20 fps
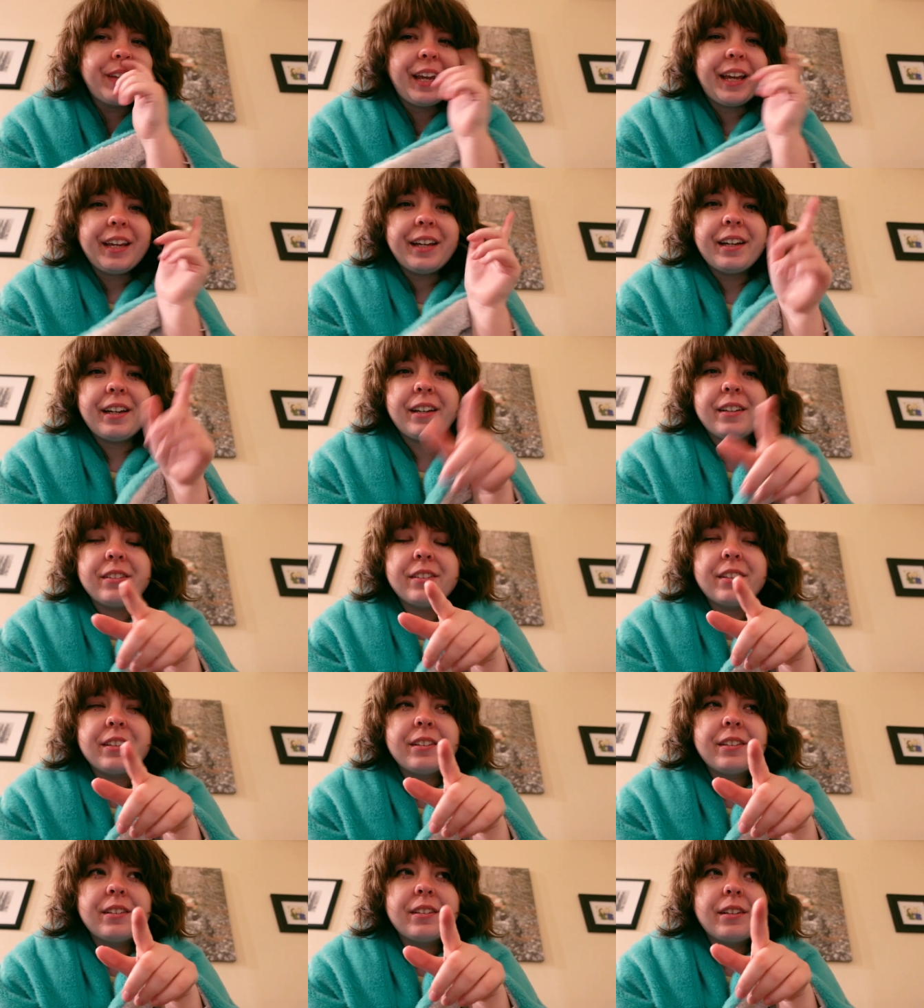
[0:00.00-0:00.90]

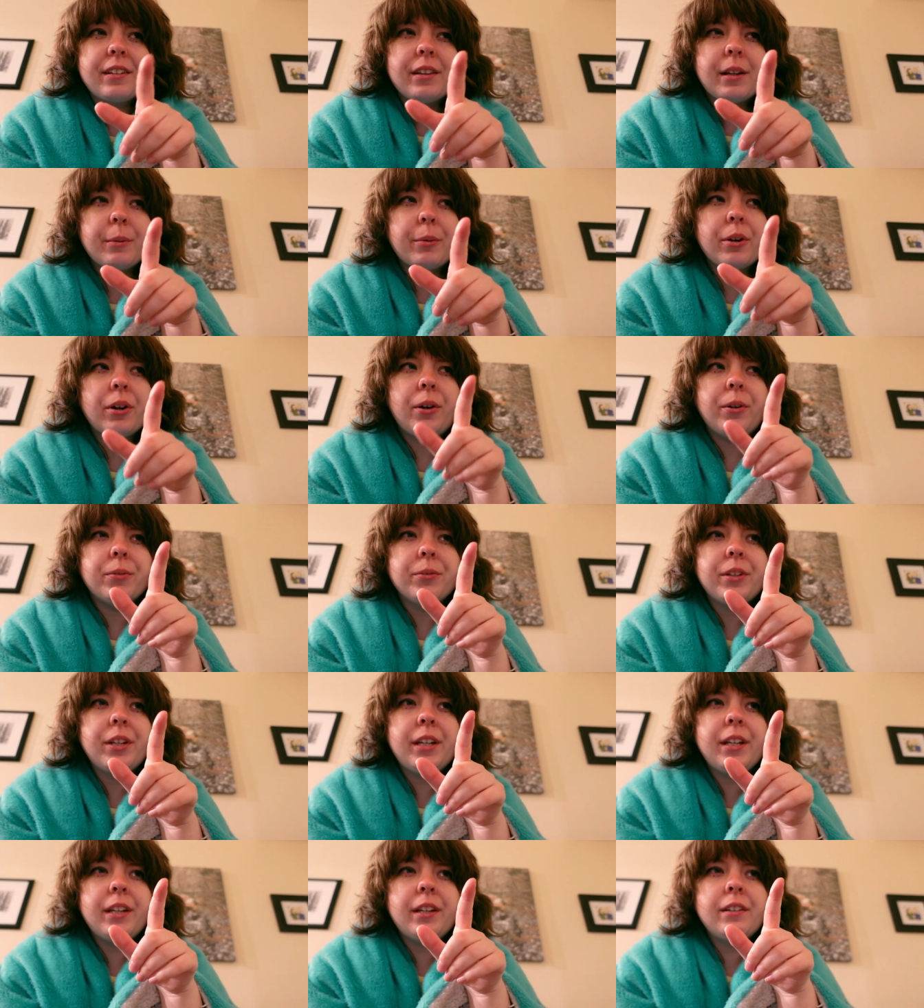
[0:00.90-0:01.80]
And there were
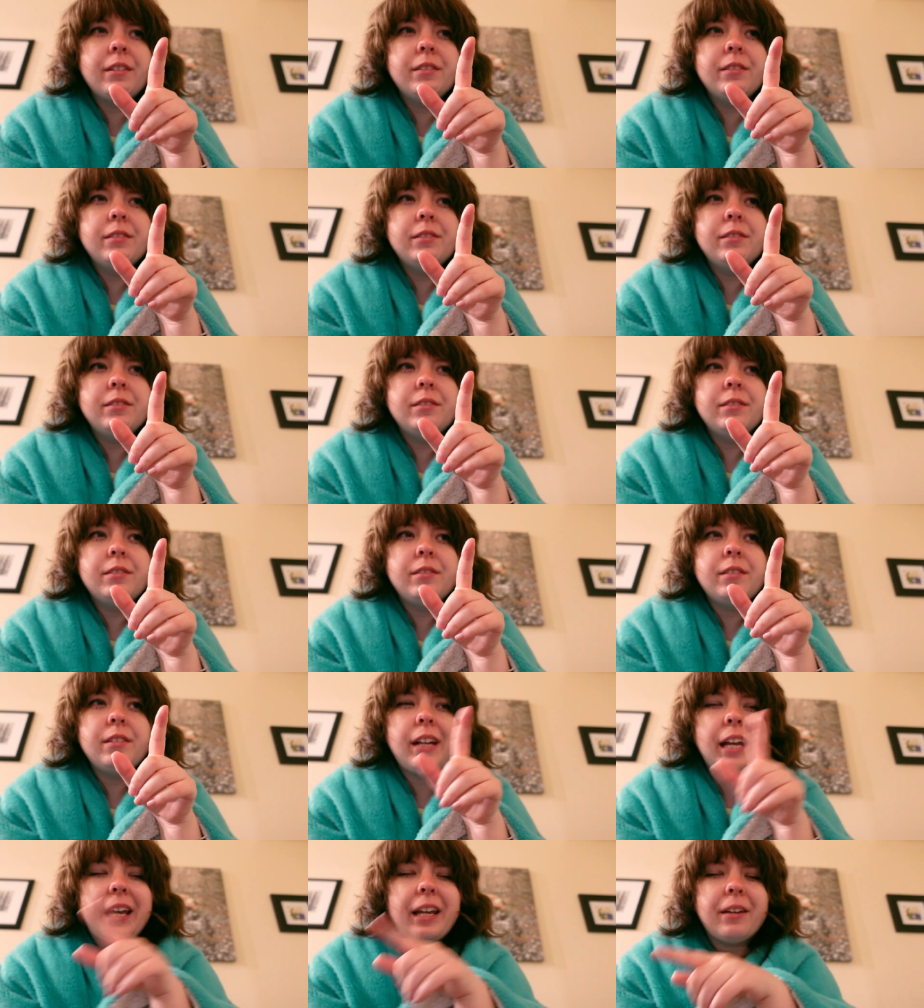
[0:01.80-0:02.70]
only
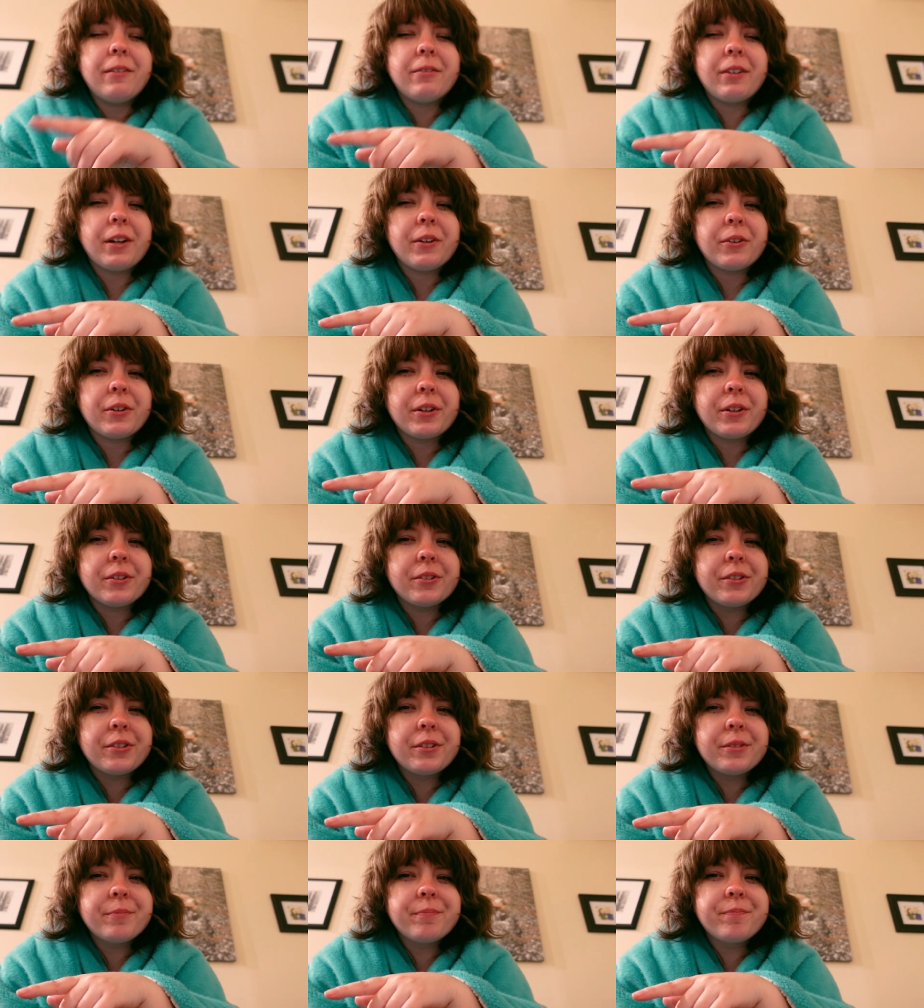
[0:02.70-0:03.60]
8
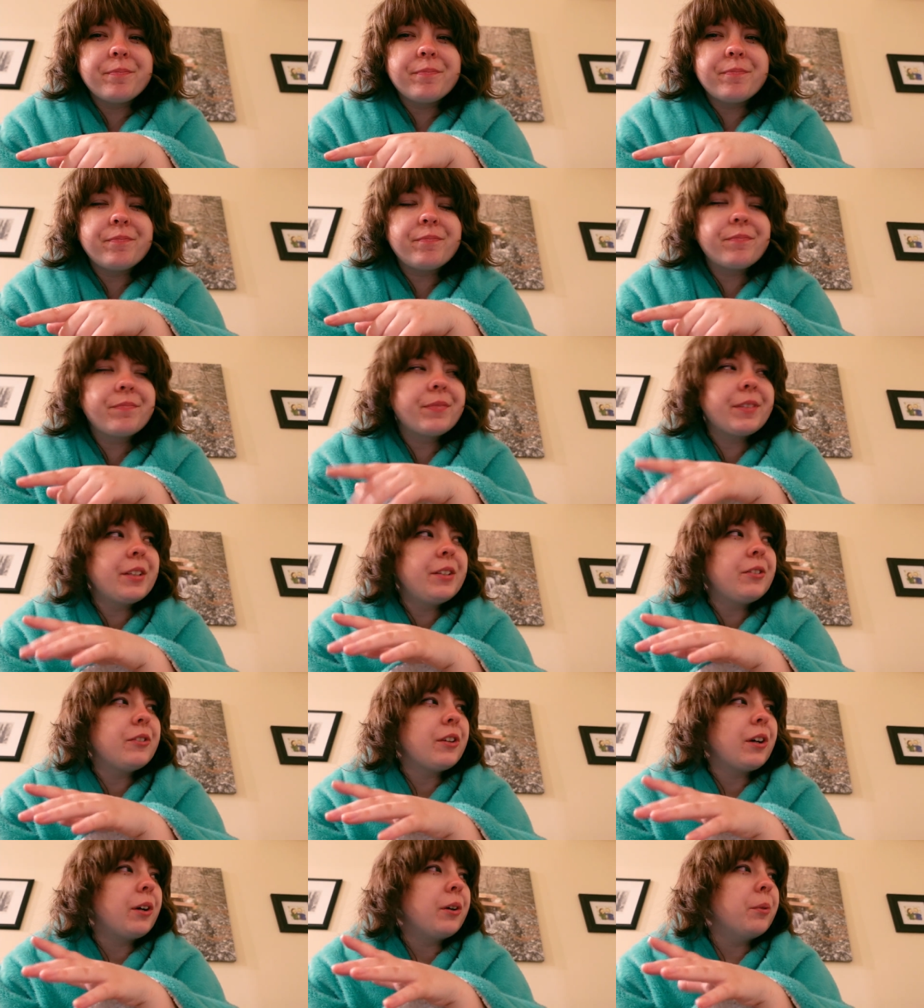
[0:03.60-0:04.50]
vendors.
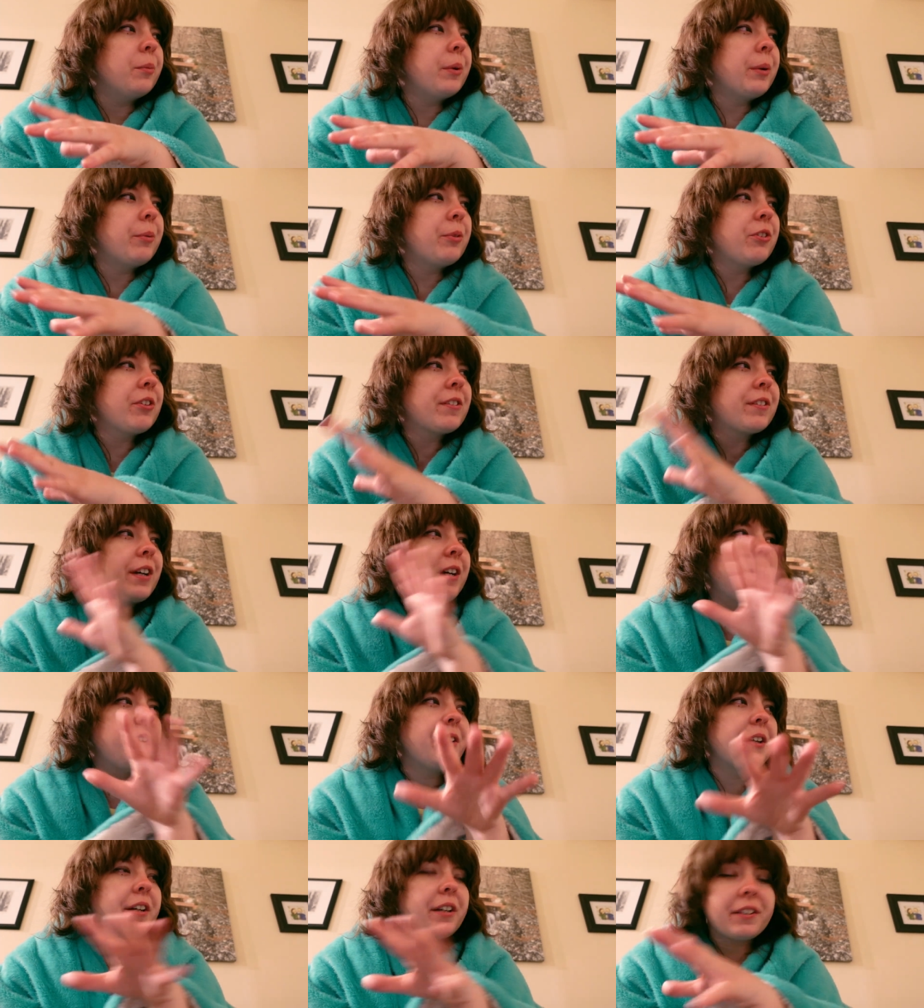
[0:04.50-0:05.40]
So we were just kind
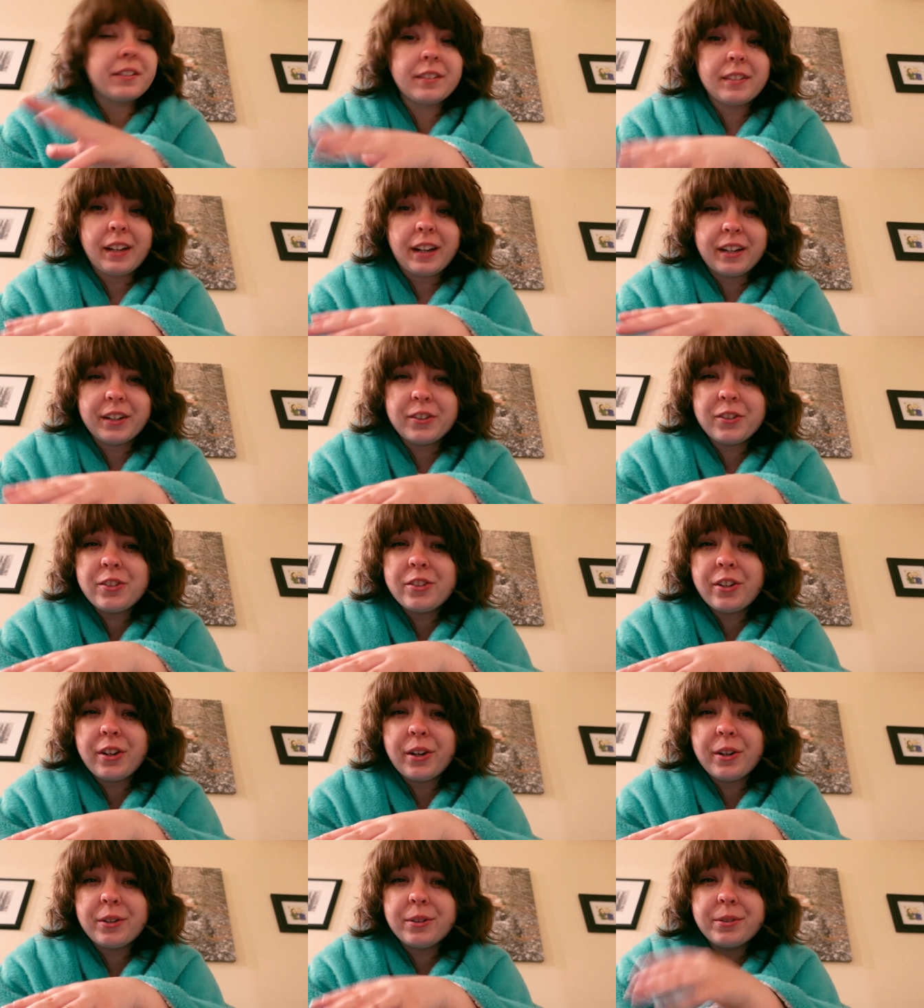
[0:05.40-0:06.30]
of like a
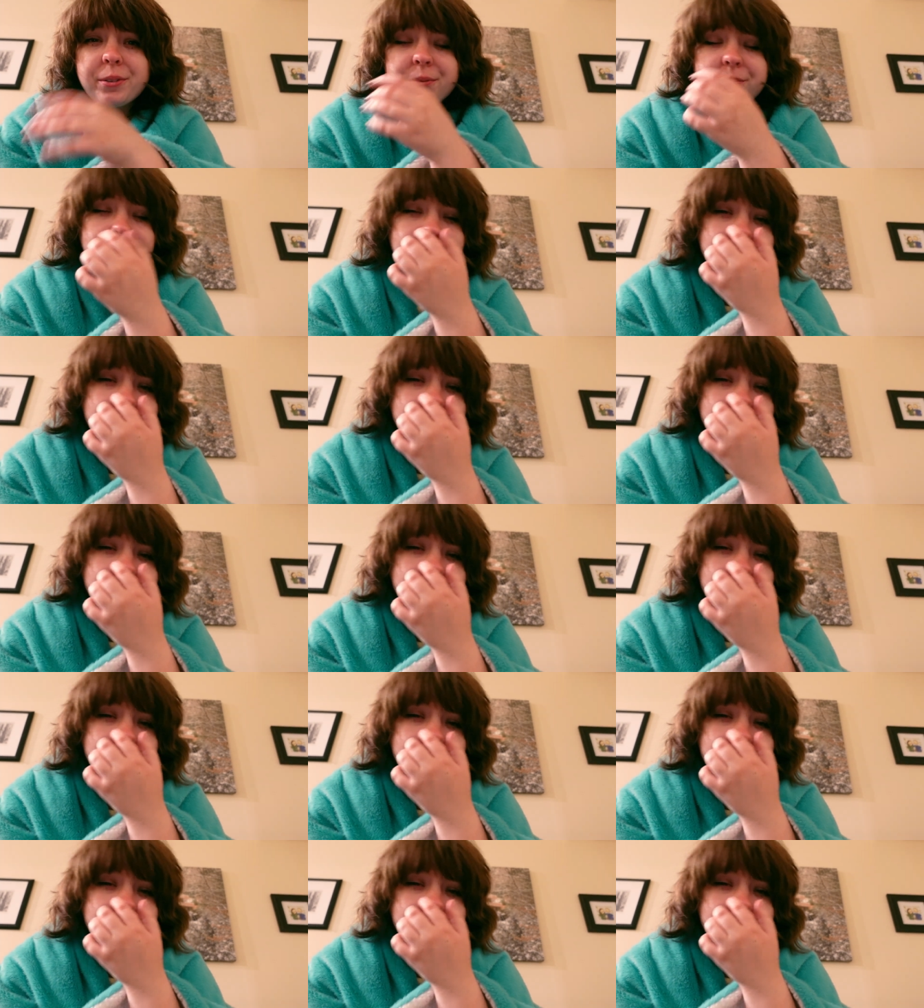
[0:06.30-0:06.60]
sideshow